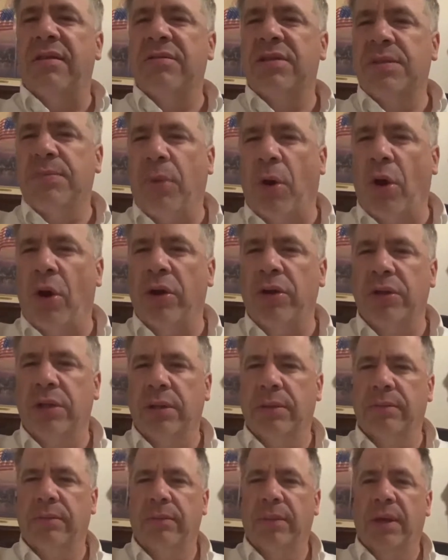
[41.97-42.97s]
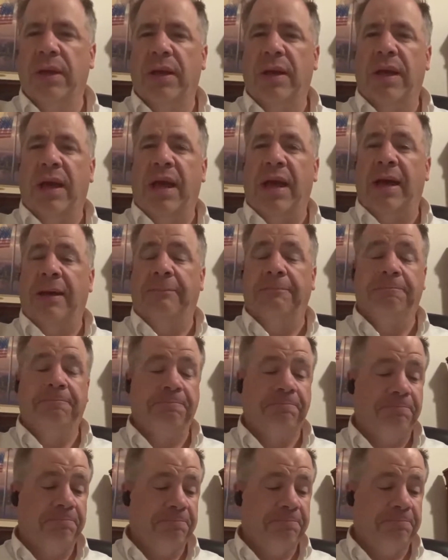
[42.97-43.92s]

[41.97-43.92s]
smart TENS